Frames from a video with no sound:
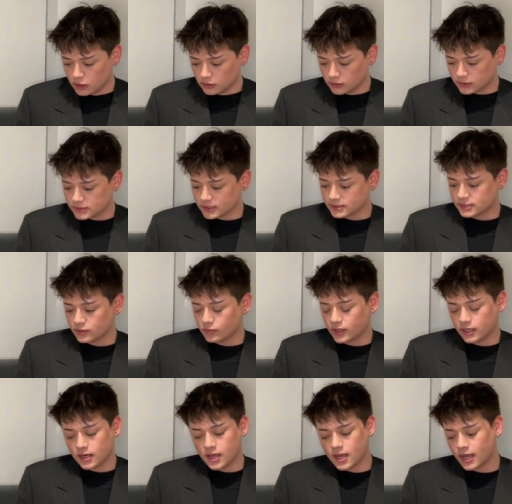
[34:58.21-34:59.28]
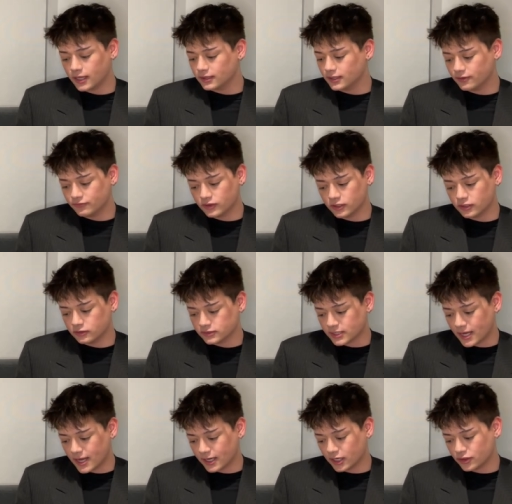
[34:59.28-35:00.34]
Look sixty-one, I love the little
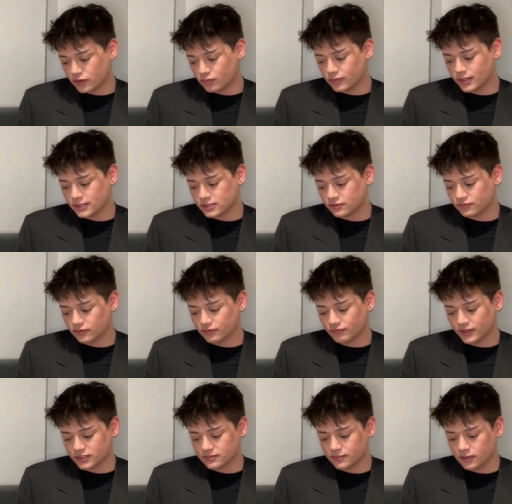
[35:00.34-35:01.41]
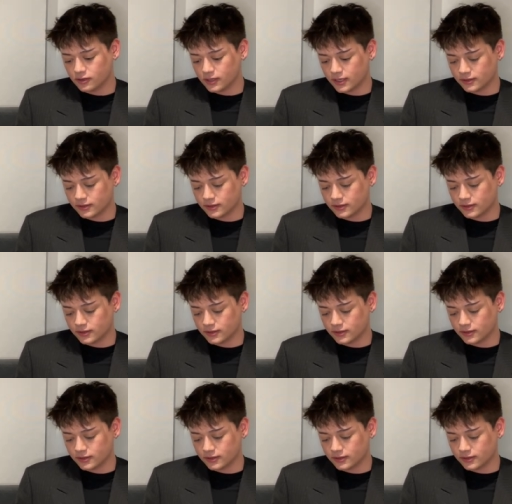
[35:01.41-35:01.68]
tag on the wrist for Vêtements.